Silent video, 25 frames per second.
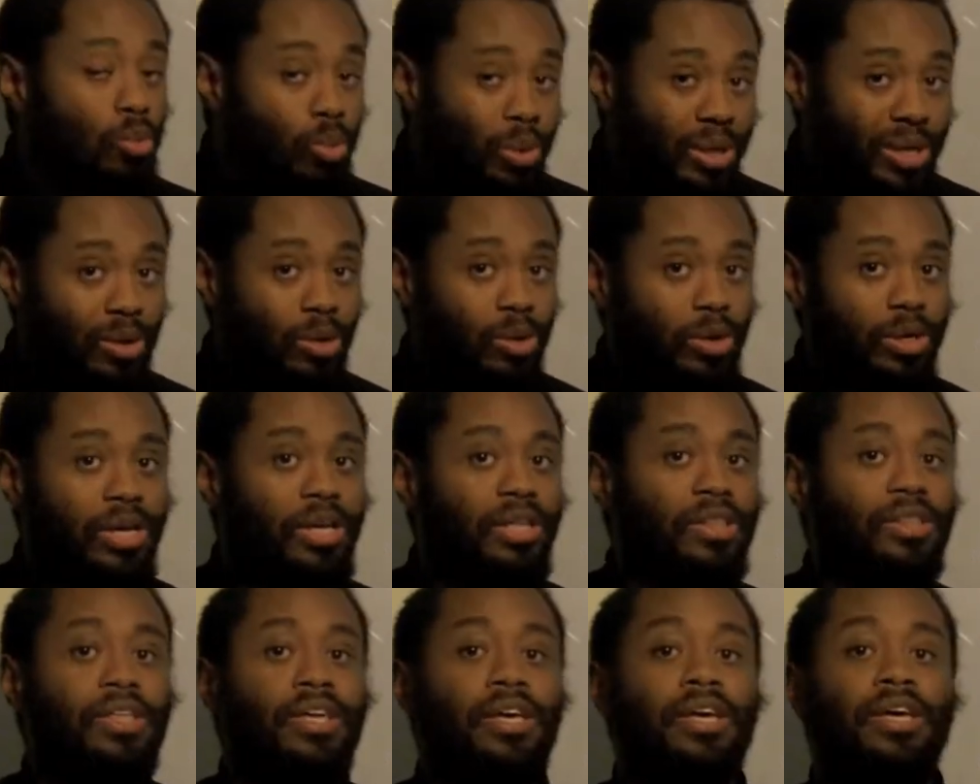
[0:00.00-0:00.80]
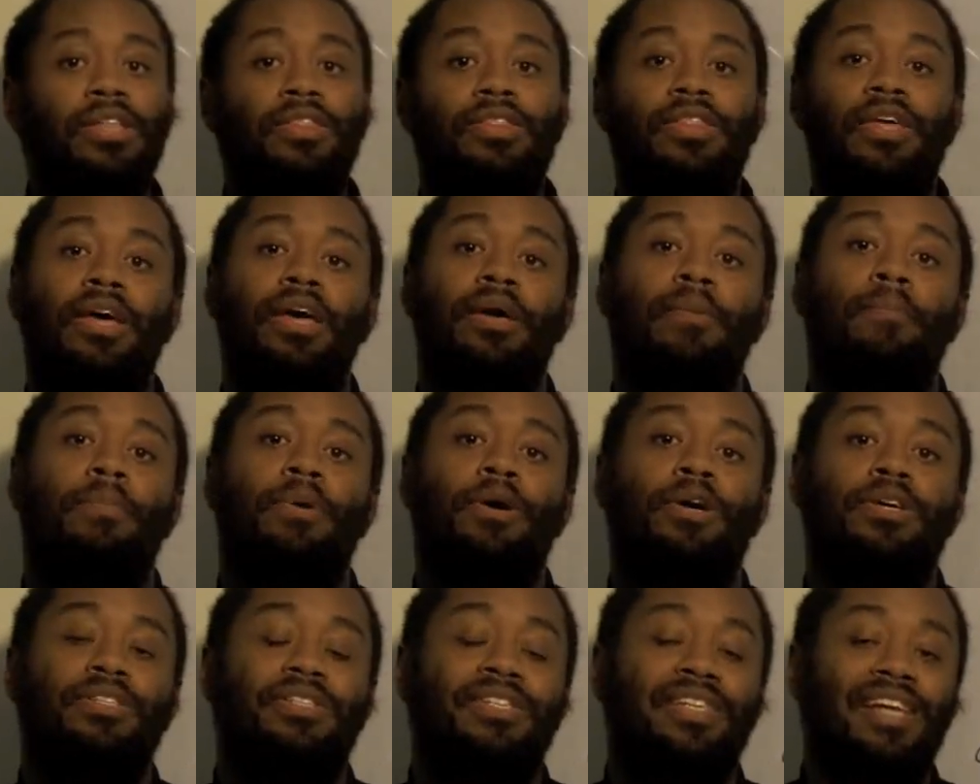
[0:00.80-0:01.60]
We look at their, their
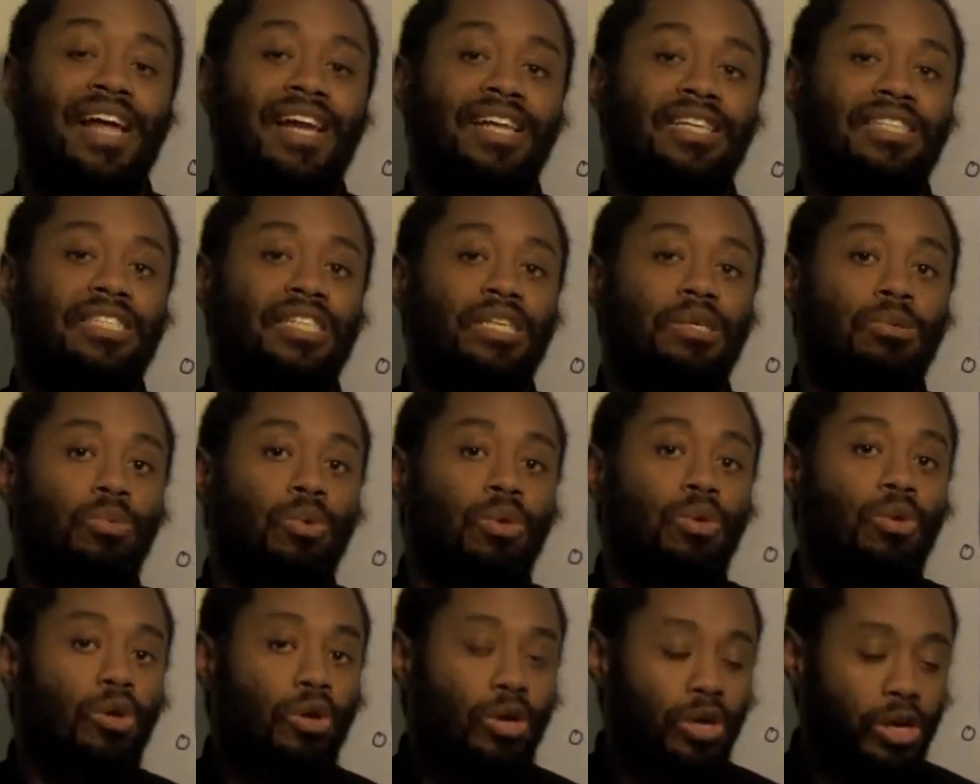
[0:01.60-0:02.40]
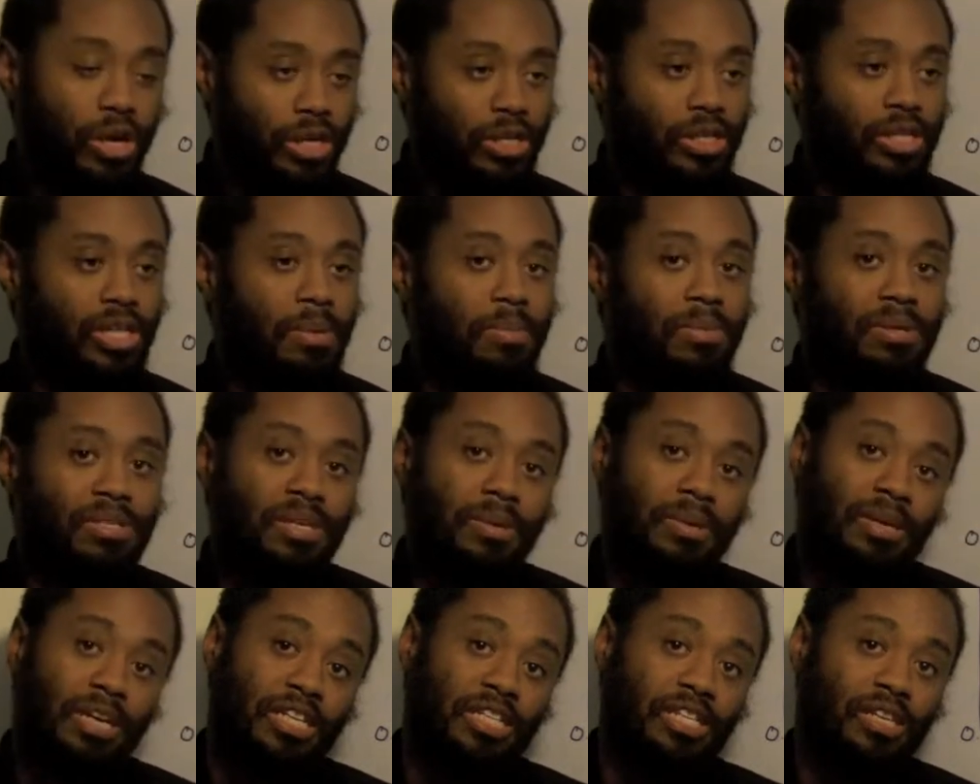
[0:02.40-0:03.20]
personality, we look at them
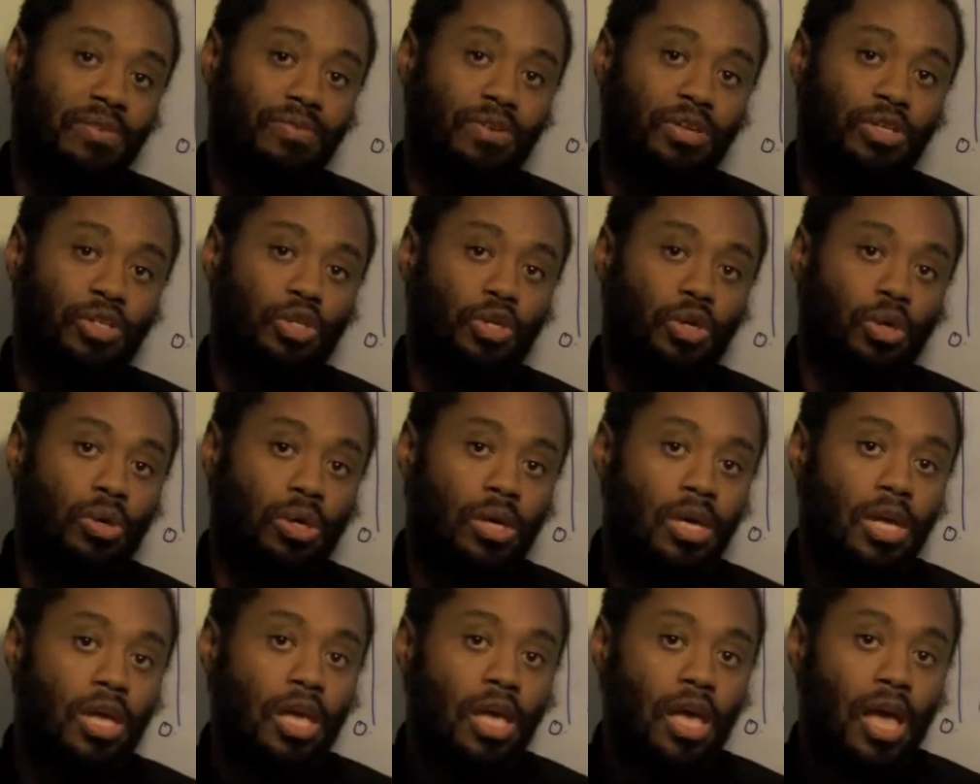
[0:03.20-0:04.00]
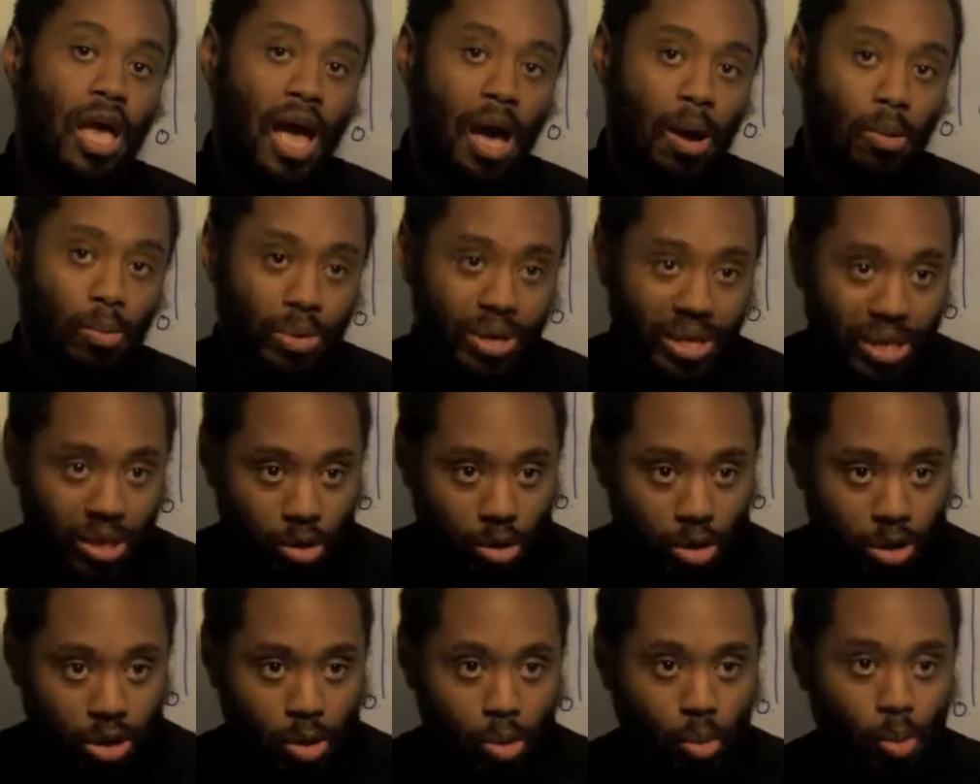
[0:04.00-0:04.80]
as an individual, and we
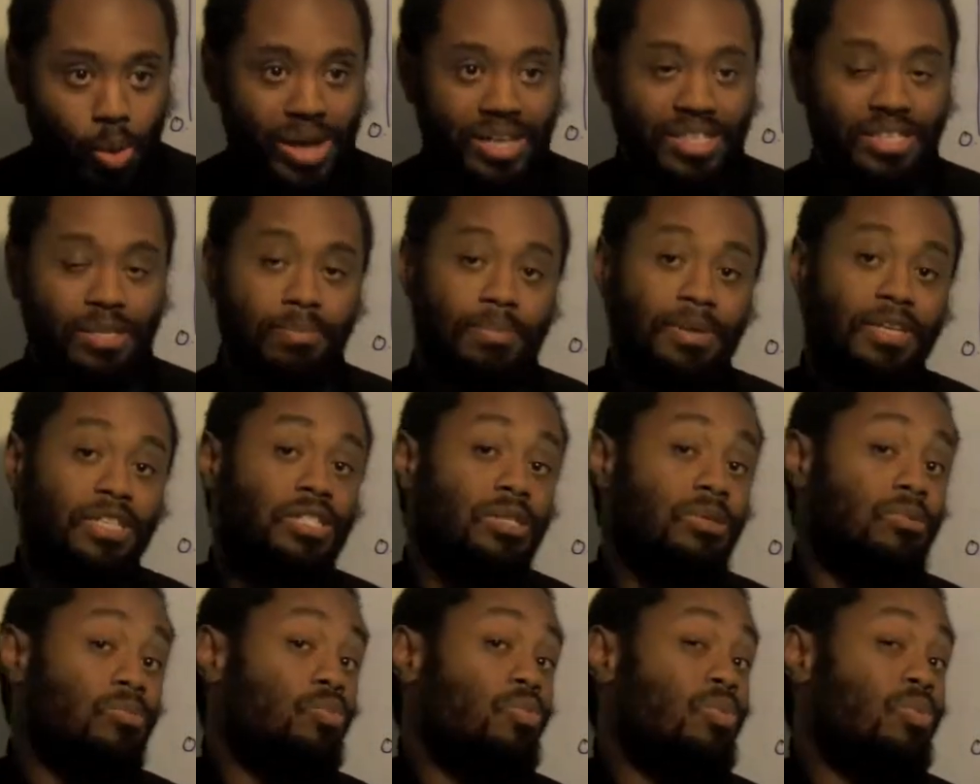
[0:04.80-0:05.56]
look at ways and,